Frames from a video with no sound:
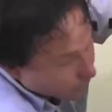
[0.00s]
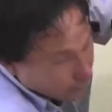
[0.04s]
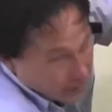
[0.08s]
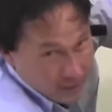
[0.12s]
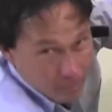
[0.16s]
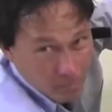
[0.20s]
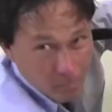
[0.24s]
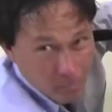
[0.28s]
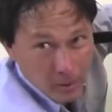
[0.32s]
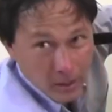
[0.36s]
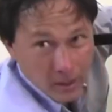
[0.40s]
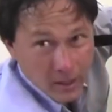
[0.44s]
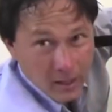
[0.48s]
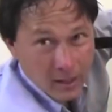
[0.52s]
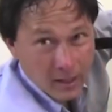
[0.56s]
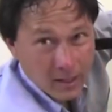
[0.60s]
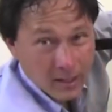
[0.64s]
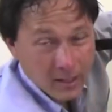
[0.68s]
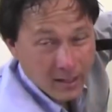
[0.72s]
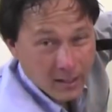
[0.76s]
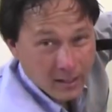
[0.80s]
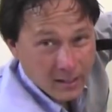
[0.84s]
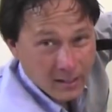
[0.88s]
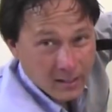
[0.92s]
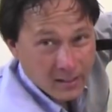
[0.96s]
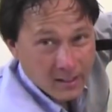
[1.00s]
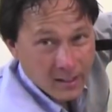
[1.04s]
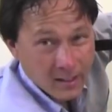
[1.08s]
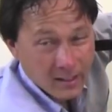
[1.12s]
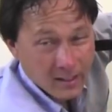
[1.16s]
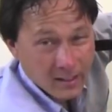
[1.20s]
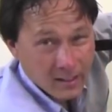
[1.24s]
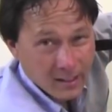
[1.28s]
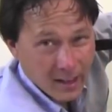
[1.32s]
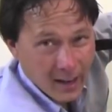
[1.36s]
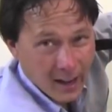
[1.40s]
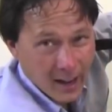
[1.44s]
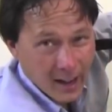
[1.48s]
fan blade. It's
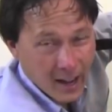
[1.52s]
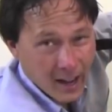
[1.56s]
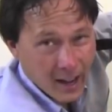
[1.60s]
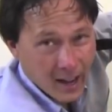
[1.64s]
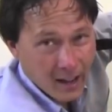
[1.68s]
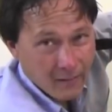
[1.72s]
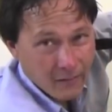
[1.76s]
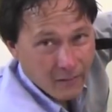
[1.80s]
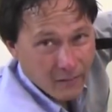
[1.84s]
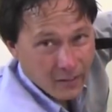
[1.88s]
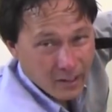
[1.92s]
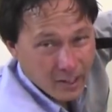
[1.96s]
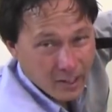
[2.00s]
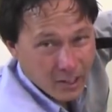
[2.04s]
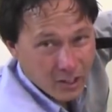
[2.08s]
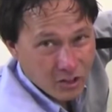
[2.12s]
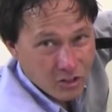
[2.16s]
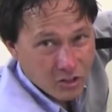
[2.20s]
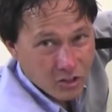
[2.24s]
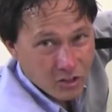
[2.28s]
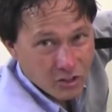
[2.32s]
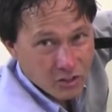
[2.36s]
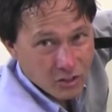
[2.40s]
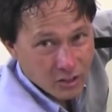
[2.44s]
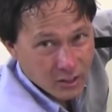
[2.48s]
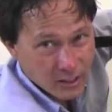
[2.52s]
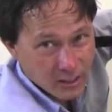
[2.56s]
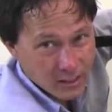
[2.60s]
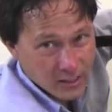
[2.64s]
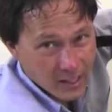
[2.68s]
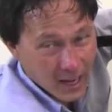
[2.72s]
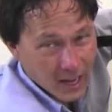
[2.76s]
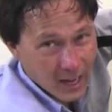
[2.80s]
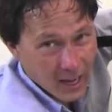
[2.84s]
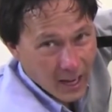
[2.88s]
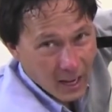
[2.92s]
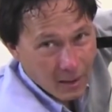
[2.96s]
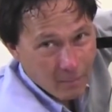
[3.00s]
6.5 inches in
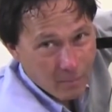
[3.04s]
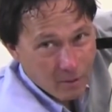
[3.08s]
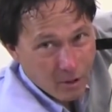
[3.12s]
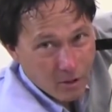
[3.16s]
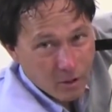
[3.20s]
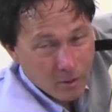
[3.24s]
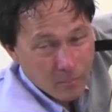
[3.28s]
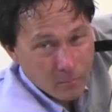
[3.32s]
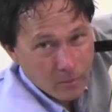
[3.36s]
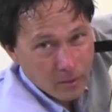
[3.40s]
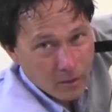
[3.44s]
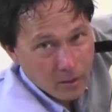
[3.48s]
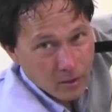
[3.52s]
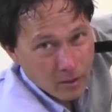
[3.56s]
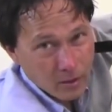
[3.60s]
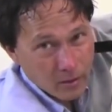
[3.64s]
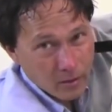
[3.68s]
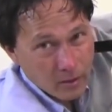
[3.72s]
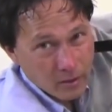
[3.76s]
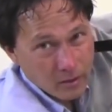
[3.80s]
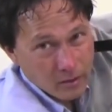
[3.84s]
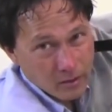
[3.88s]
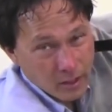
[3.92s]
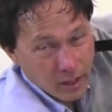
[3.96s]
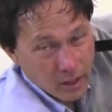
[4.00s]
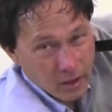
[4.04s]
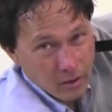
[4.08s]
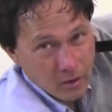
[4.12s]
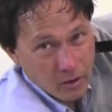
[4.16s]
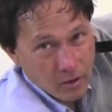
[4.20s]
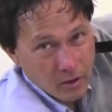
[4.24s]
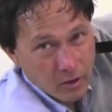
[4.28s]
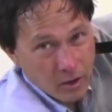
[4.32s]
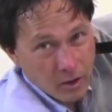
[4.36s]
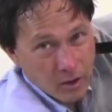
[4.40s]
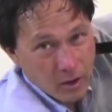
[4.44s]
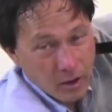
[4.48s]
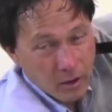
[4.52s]
diameter. The
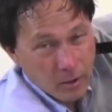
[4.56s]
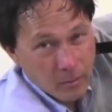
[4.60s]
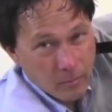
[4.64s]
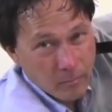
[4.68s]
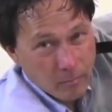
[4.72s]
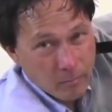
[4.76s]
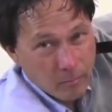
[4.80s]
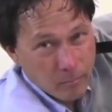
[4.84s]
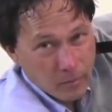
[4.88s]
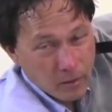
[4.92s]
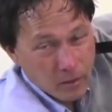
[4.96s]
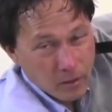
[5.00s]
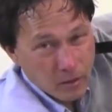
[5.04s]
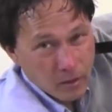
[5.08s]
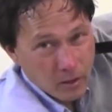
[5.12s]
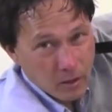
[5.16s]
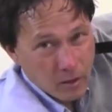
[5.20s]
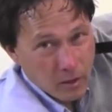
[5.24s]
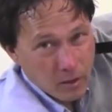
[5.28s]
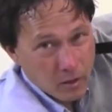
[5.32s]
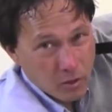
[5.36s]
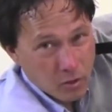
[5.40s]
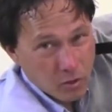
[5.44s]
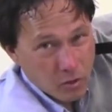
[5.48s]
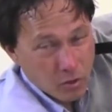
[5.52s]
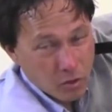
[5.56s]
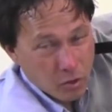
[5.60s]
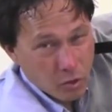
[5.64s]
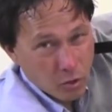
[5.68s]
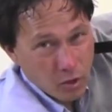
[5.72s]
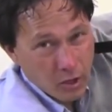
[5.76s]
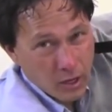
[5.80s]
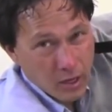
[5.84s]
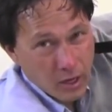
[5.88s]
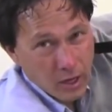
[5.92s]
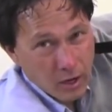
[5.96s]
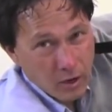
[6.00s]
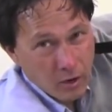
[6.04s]
standard
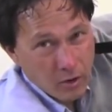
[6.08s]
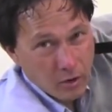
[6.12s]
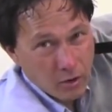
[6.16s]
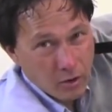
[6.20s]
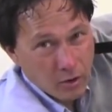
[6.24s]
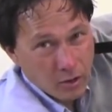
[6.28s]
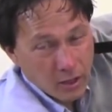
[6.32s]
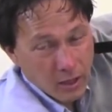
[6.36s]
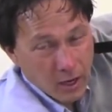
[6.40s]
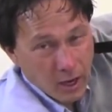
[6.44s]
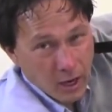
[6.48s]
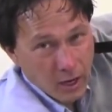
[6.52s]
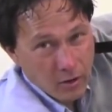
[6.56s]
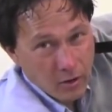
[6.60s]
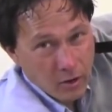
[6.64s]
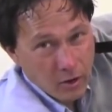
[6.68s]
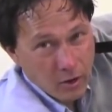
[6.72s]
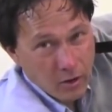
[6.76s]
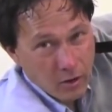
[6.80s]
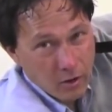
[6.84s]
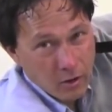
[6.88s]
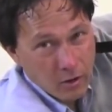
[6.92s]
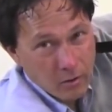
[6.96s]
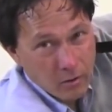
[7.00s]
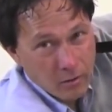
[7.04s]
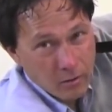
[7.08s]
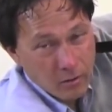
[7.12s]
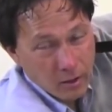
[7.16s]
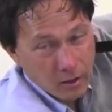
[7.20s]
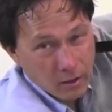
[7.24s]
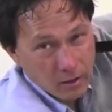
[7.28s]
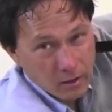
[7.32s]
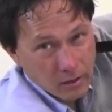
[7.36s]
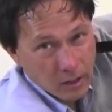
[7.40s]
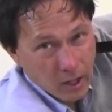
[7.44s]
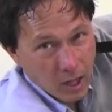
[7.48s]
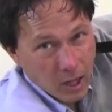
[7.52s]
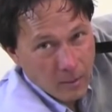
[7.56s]
3900 dehydrator
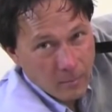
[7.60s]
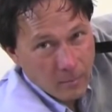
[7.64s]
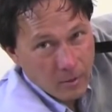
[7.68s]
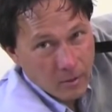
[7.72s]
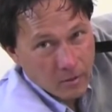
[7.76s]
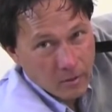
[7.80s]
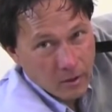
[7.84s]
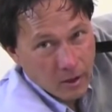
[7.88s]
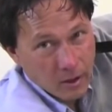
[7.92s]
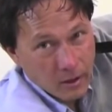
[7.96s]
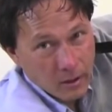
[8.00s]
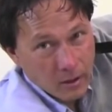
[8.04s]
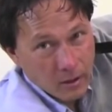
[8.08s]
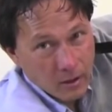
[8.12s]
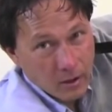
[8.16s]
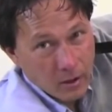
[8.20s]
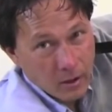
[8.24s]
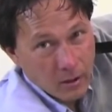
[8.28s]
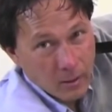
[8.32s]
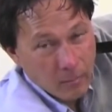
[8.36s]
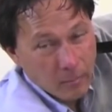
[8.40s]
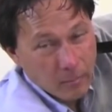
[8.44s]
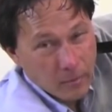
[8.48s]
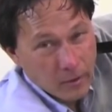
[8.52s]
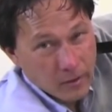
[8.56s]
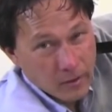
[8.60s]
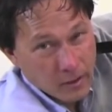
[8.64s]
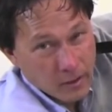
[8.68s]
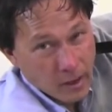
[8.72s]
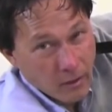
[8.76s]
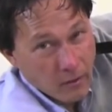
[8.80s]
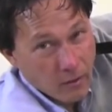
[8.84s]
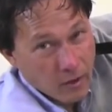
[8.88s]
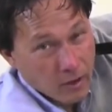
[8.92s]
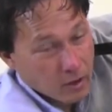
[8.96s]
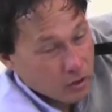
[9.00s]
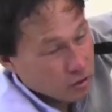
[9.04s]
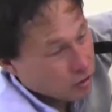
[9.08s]
Excalibur is like
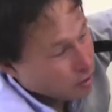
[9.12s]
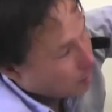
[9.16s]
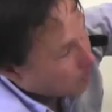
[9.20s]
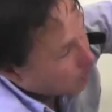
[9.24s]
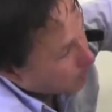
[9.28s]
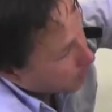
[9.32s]
7-inch, I